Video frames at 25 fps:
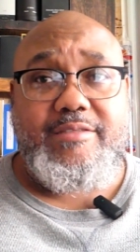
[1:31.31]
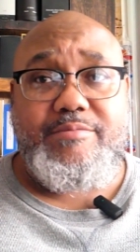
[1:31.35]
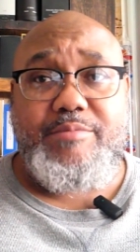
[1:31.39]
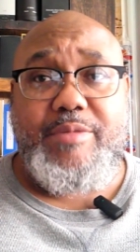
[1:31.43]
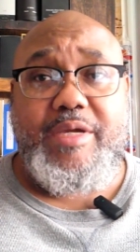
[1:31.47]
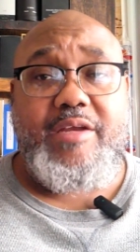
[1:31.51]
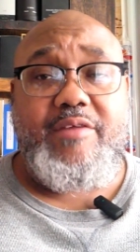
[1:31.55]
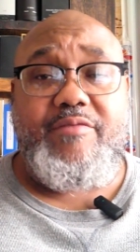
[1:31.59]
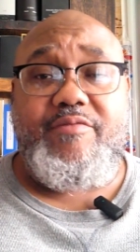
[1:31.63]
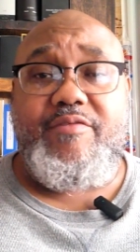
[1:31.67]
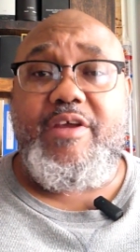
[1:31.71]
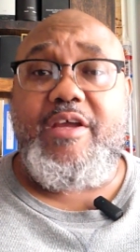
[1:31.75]

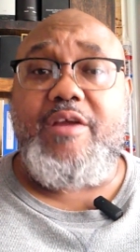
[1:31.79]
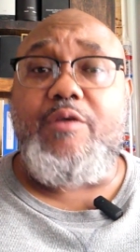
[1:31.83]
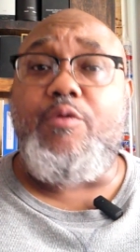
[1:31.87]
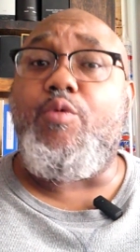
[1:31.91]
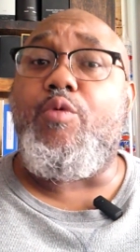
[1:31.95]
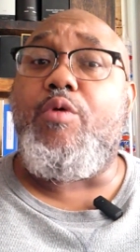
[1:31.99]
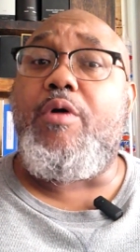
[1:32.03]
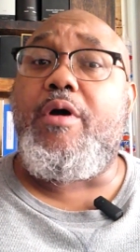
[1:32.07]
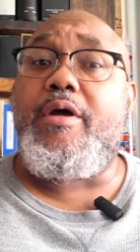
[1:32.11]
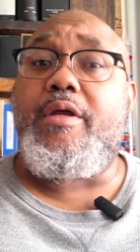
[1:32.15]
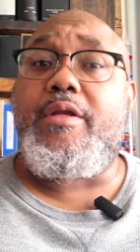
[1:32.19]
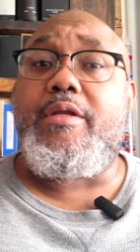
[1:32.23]
As a matter of
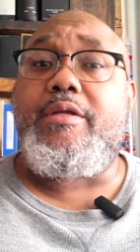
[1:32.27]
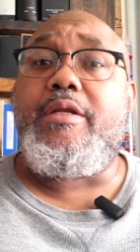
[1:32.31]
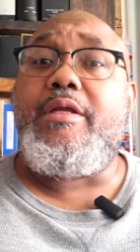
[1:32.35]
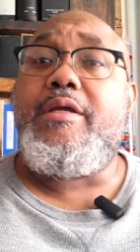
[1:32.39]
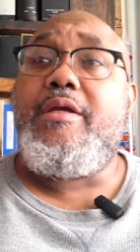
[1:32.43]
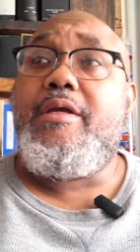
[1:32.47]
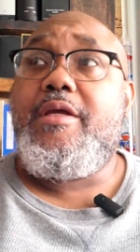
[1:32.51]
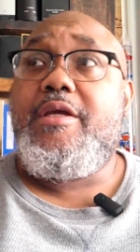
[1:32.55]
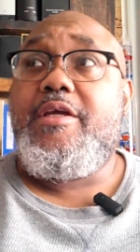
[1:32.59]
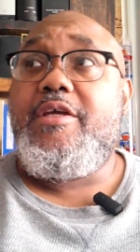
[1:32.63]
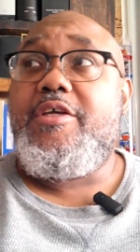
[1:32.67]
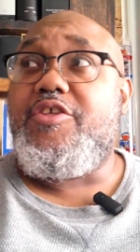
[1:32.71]
fact,
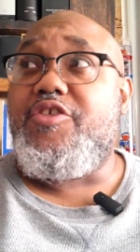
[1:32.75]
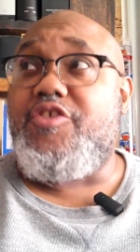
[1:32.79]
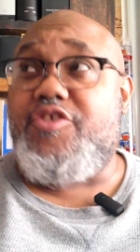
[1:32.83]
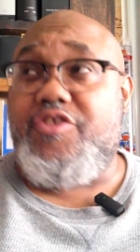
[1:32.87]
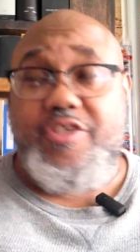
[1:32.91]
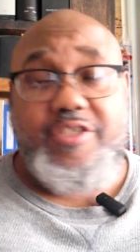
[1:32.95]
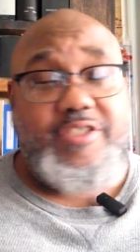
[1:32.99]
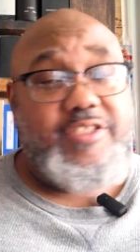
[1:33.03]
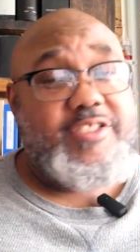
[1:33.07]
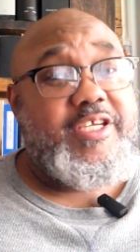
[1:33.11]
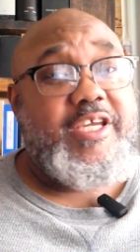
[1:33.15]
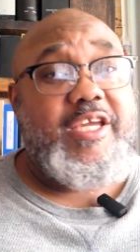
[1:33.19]
one
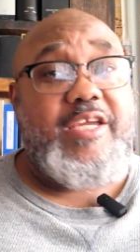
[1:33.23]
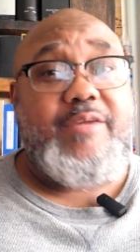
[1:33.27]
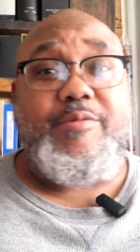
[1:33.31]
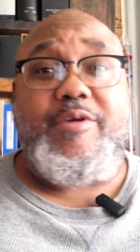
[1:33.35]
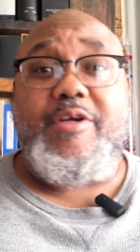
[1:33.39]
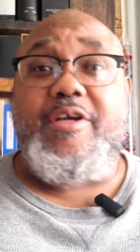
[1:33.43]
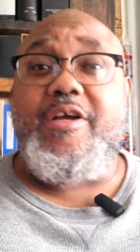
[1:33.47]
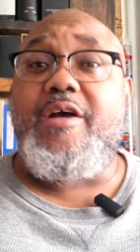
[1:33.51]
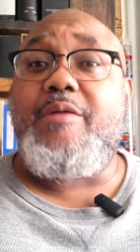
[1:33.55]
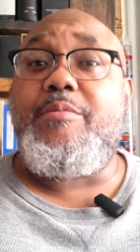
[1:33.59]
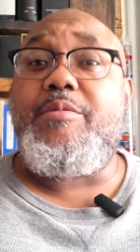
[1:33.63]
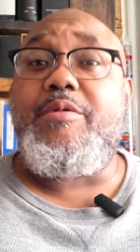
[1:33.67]
just
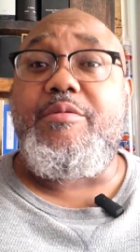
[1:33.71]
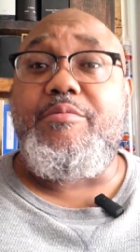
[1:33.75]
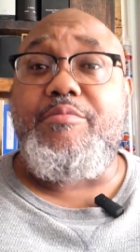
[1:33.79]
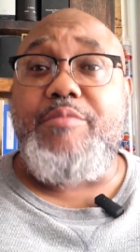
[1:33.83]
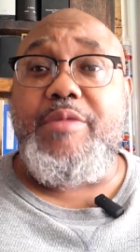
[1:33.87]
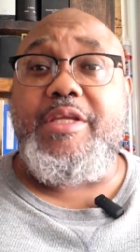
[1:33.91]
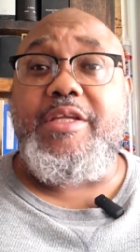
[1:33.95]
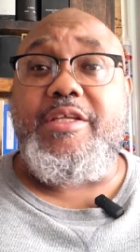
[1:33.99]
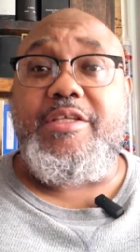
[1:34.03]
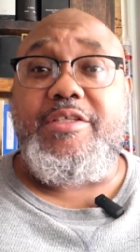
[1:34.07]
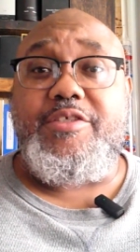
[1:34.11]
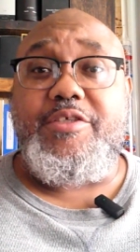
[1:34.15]
came a couple
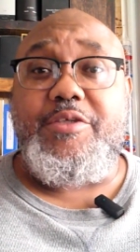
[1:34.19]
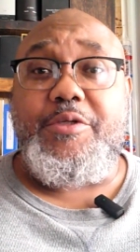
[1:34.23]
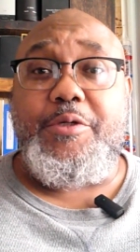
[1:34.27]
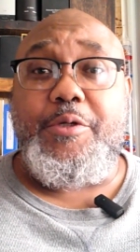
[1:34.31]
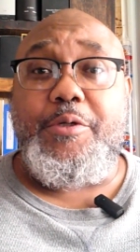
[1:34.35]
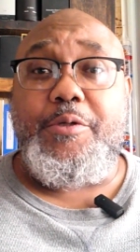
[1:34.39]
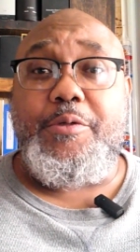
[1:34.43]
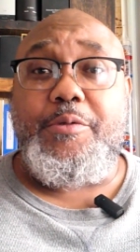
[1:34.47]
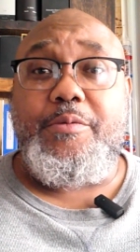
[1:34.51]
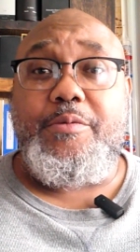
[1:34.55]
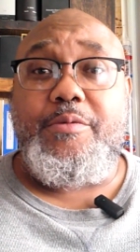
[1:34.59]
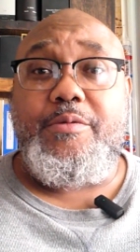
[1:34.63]
of minutes
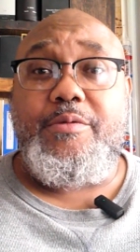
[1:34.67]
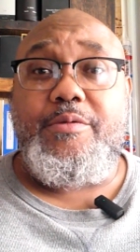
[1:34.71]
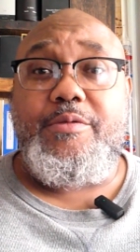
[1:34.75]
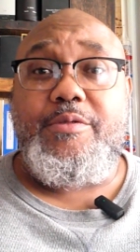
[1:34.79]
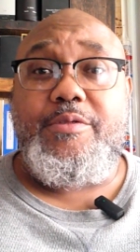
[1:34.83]
ago.